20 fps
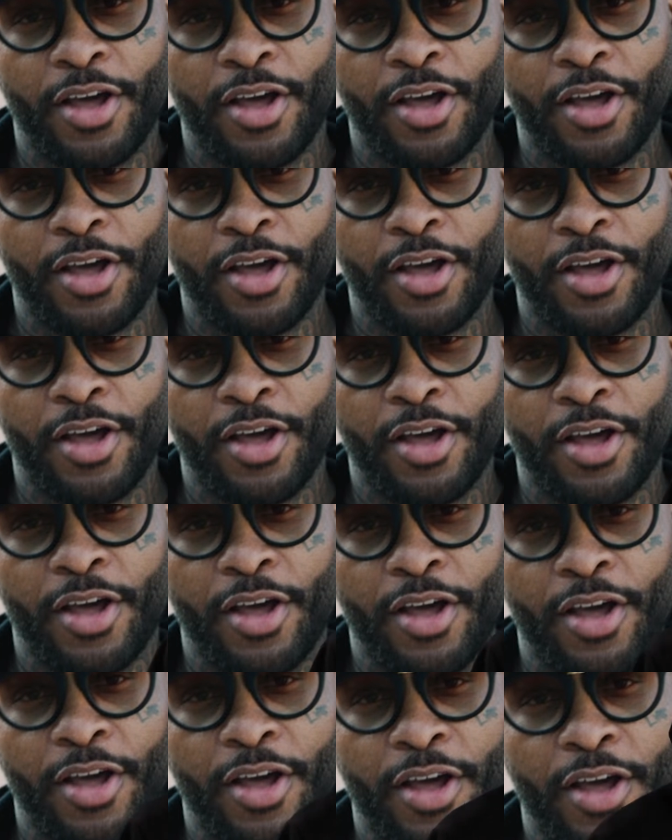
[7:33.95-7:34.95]

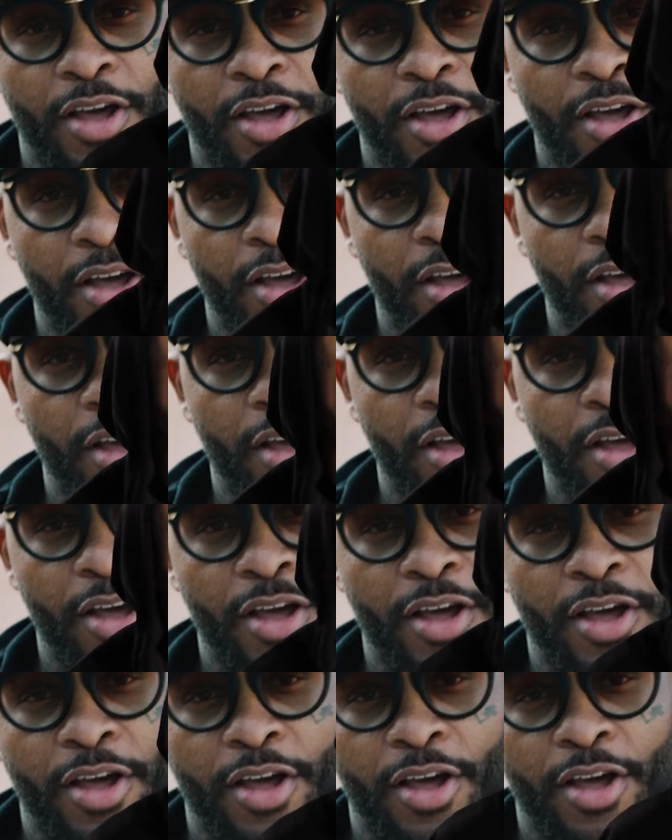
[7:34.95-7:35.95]

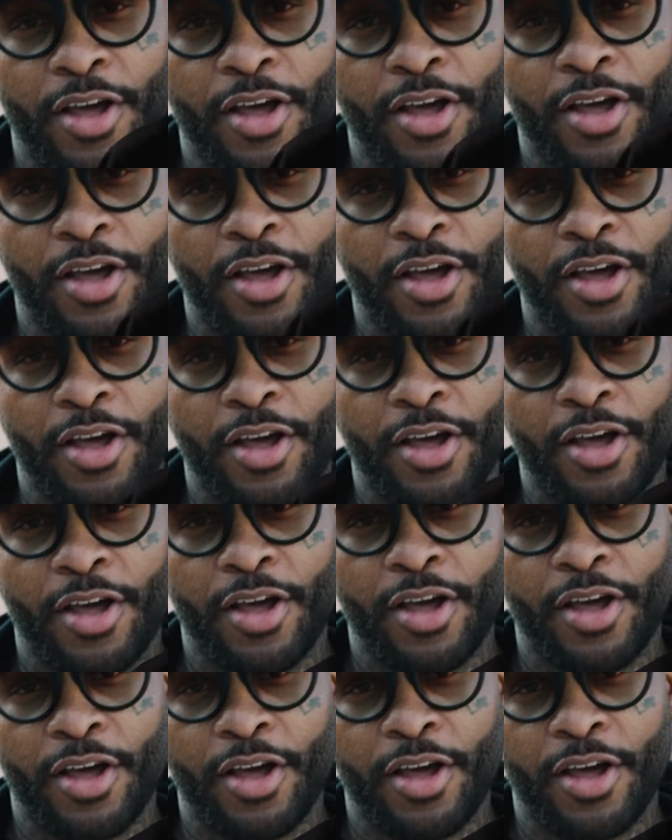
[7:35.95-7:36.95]

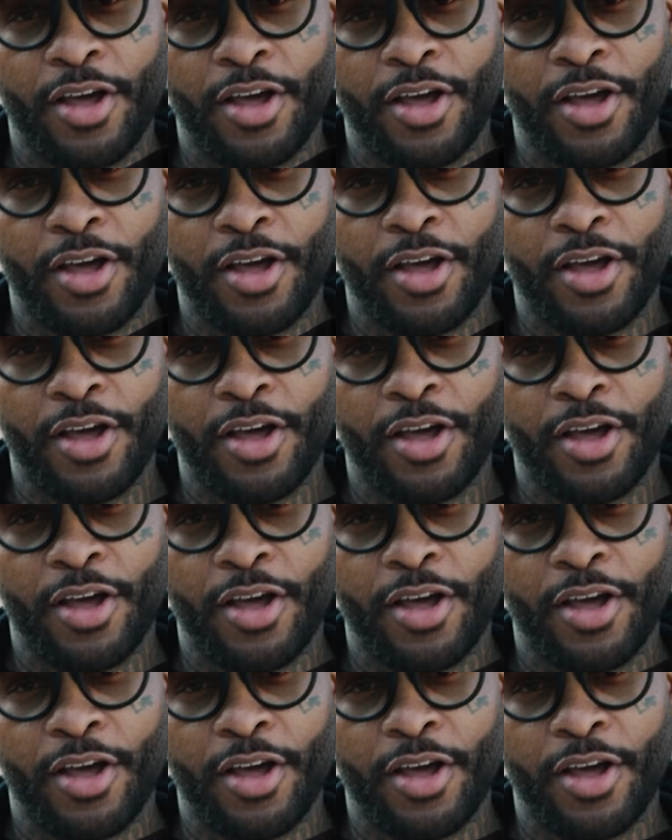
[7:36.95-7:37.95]

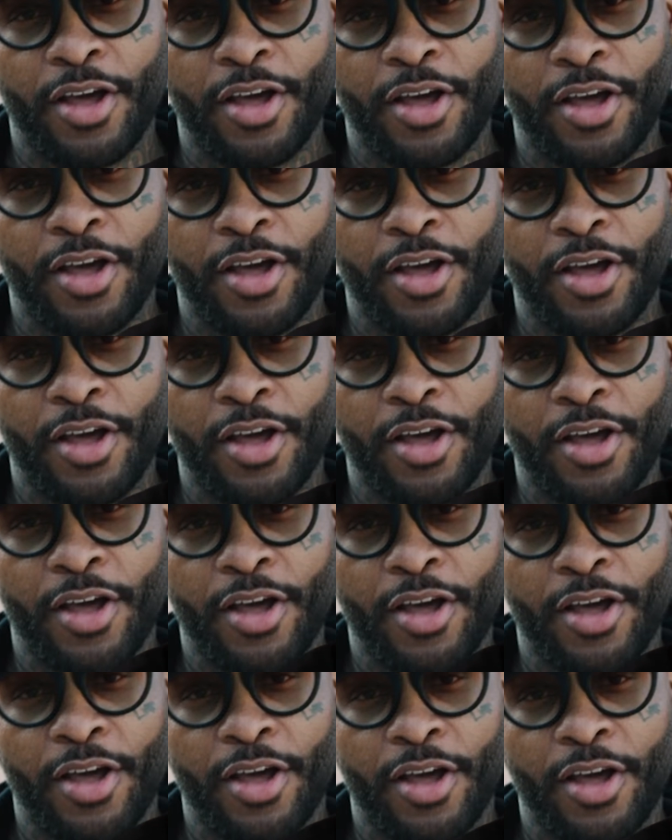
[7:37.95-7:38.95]

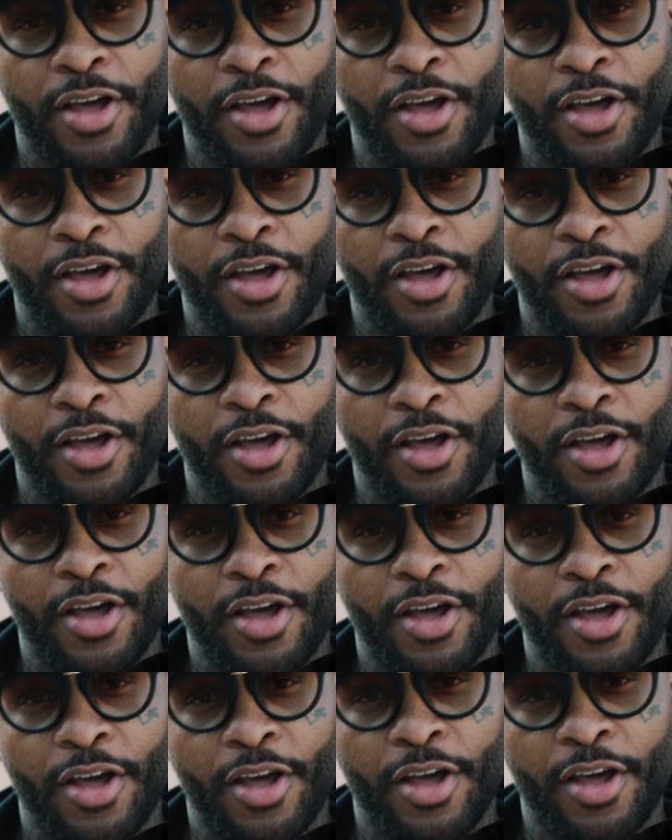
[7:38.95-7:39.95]

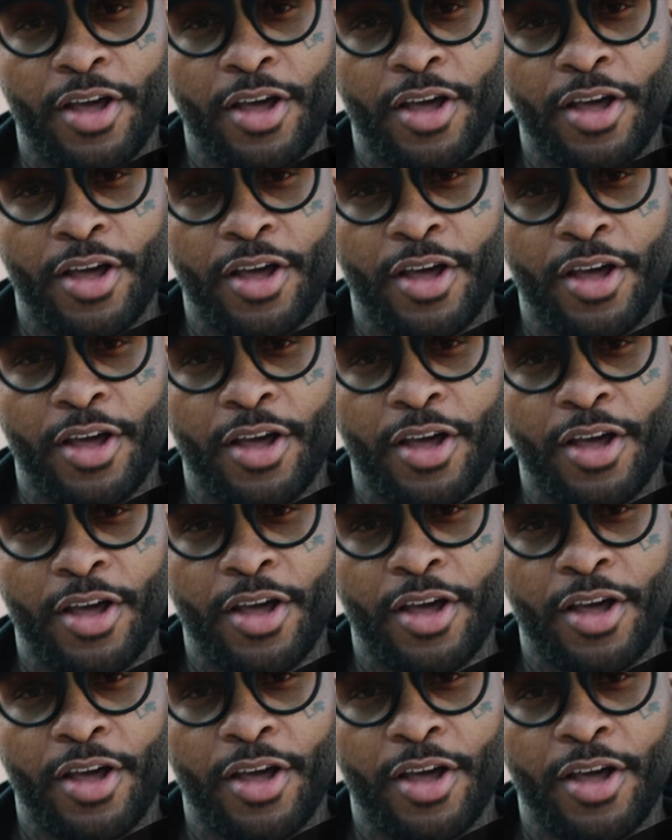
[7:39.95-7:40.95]

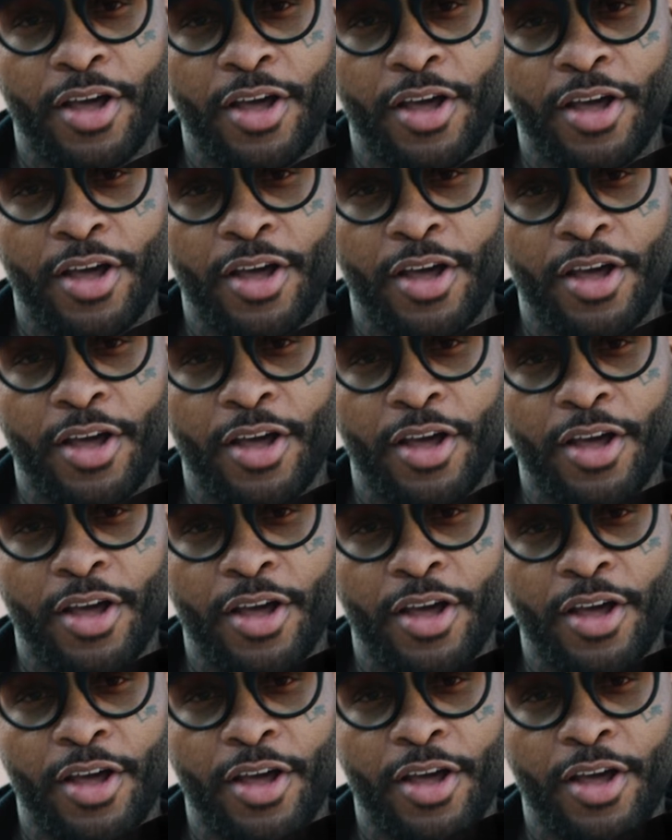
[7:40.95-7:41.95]
No words are spoken by the person on screen.